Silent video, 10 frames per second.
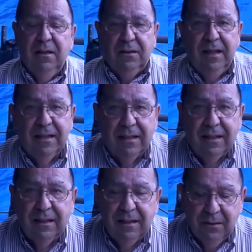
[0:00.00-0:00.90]
Okay,
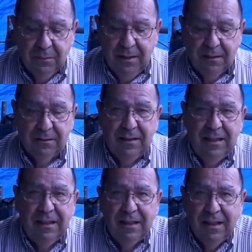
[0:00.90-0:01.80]
well,
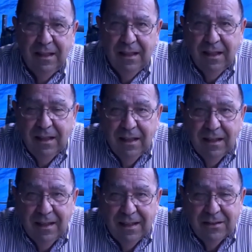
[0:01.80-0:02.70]

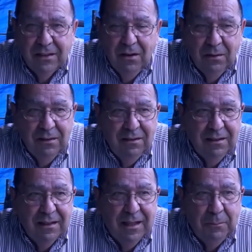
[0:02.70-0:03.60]
as you go
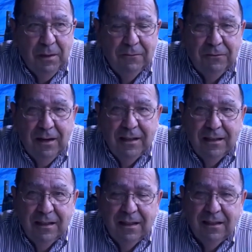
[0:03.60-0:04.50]
along, you keep on
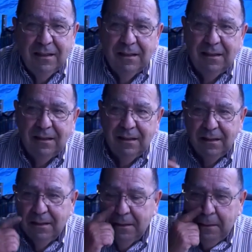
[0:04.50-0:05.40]
finding
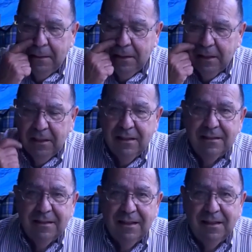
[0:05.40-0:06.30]

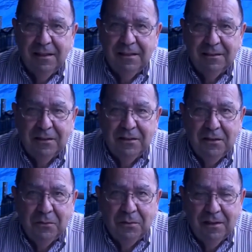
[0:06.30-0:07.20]
things to
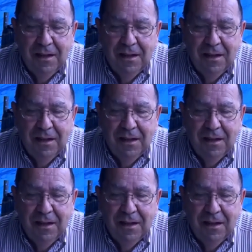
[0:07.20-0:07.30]
do.